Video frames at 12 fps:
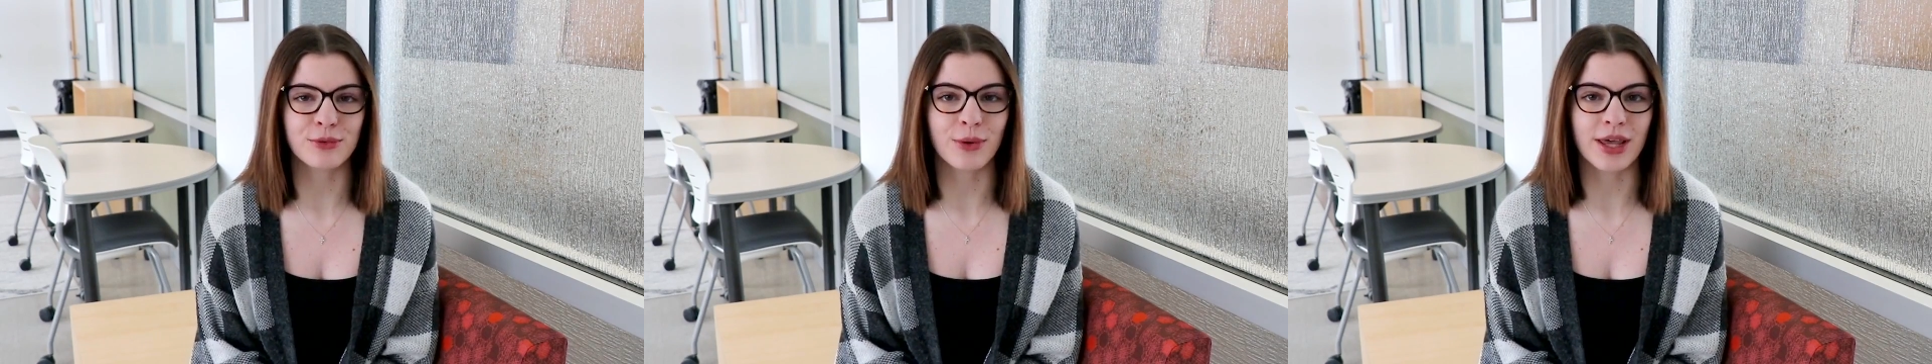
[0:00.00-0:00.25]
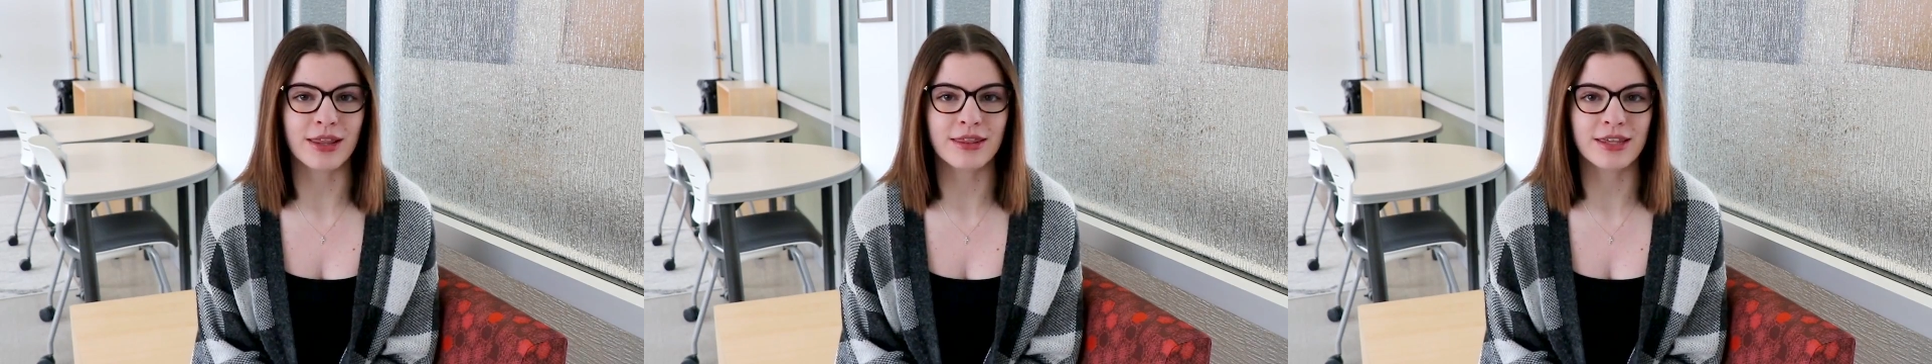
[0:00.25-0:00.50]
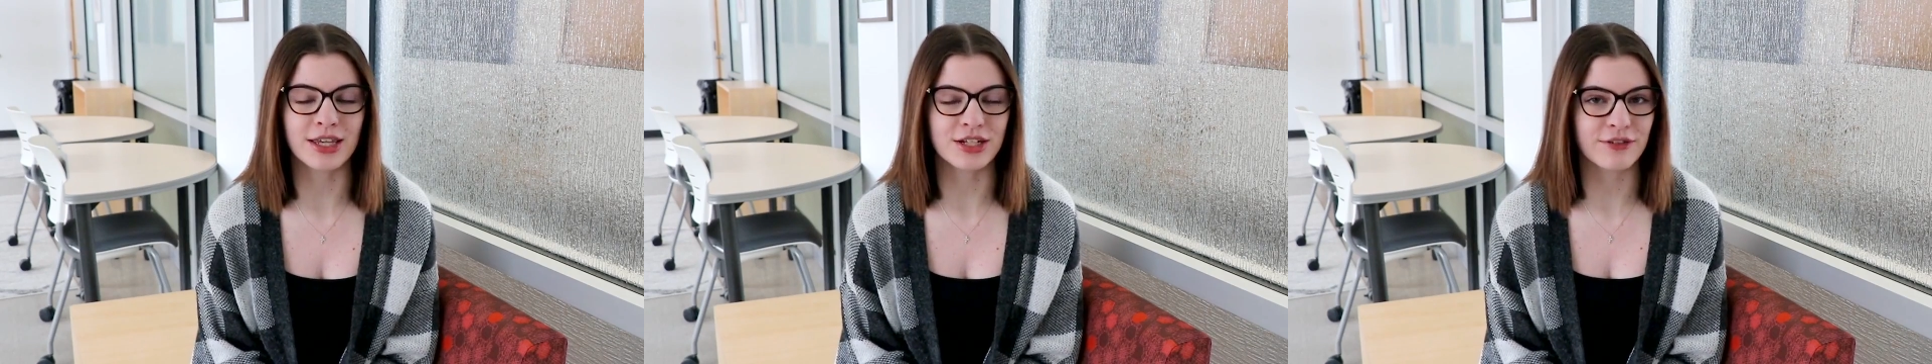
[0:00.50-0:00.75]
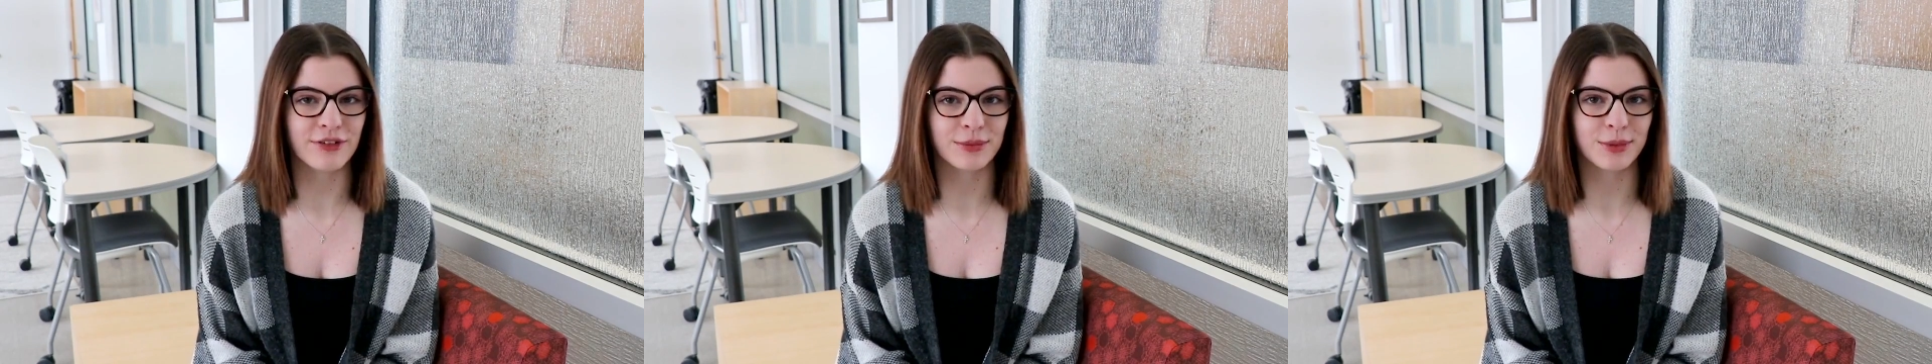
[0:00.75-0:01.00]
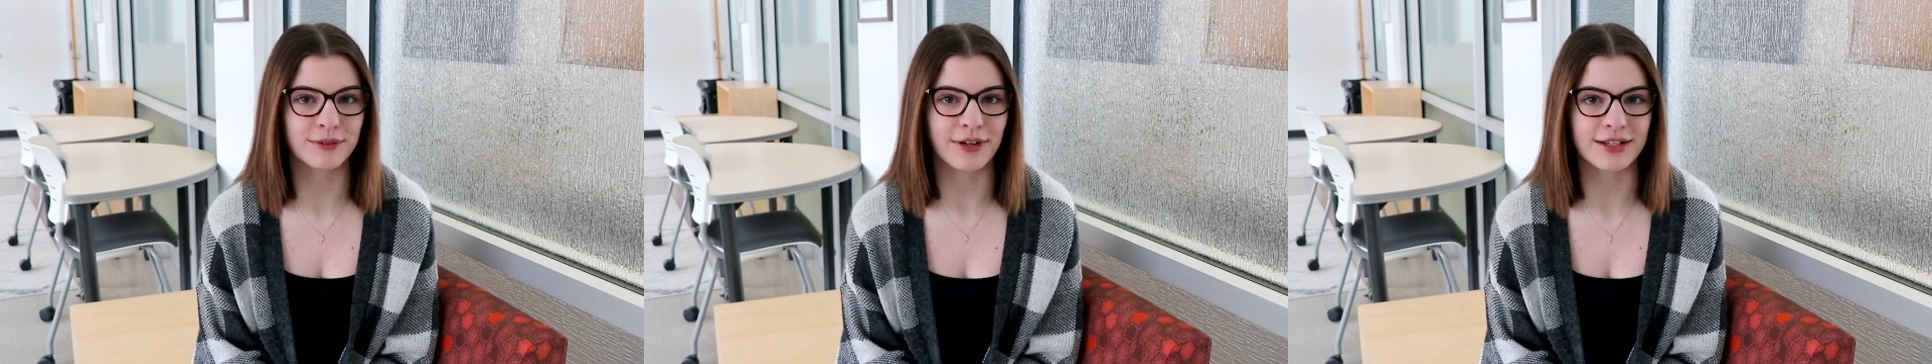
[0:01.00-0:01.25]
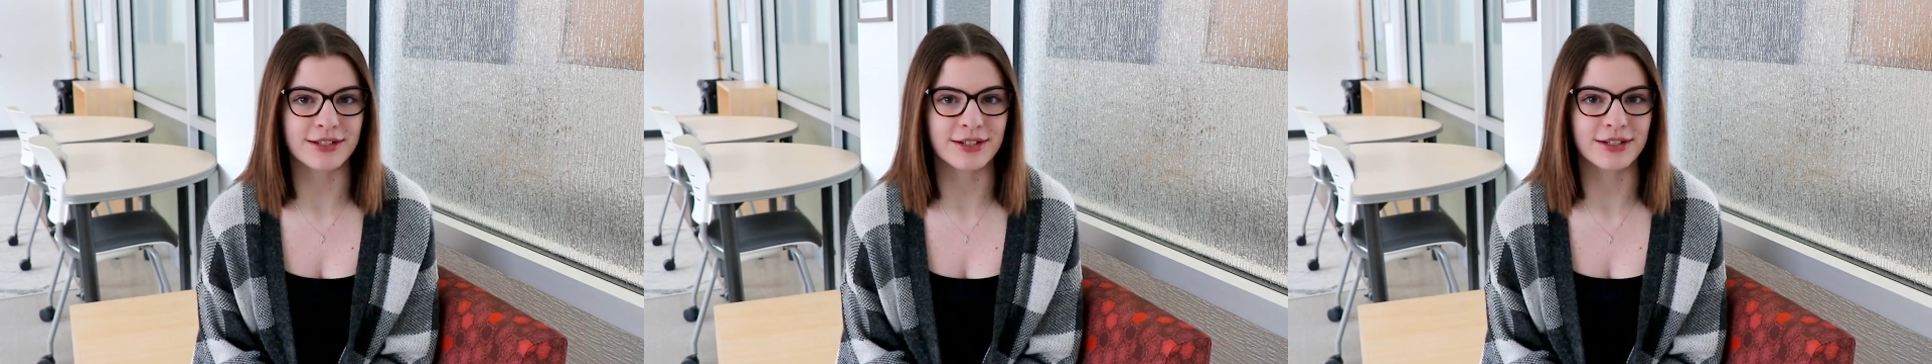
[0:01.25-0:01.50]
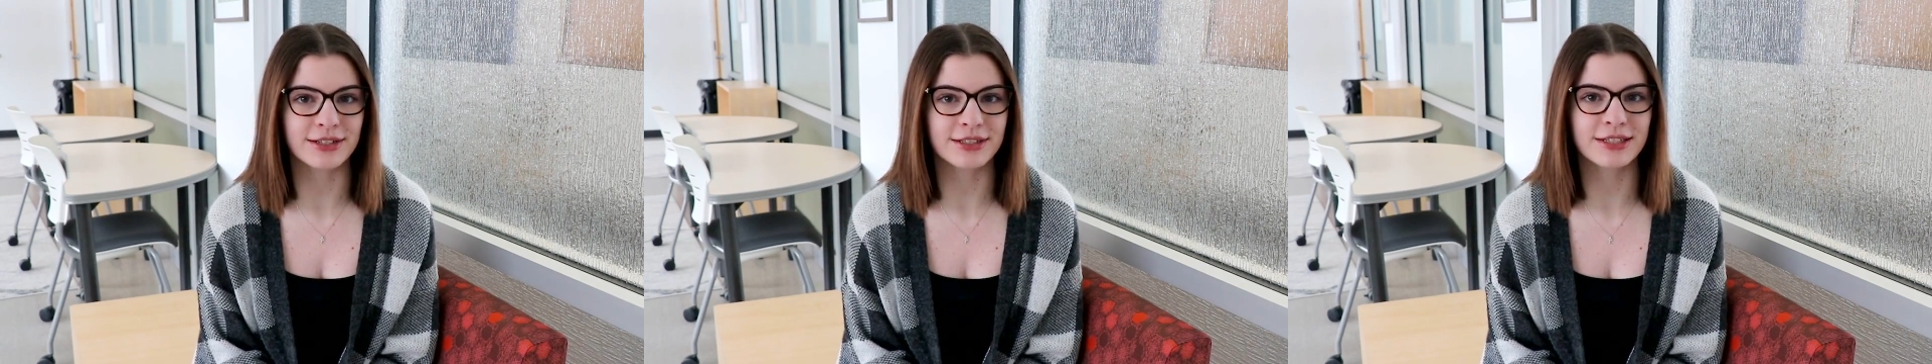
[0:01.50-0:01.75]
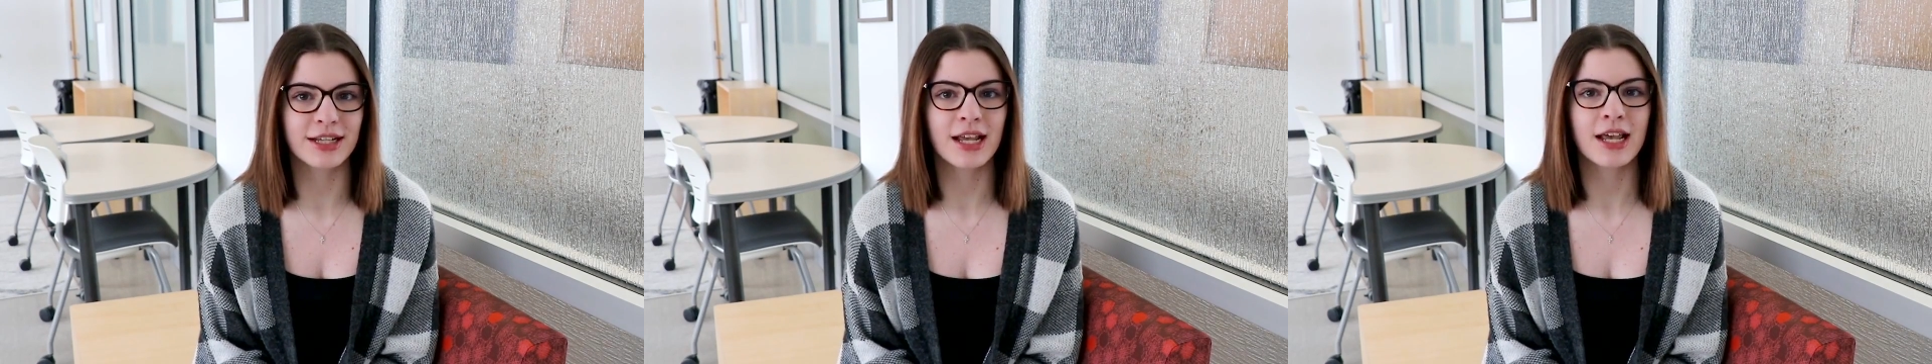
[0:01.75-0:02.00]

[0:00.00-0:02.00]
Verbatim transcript: with each of the professors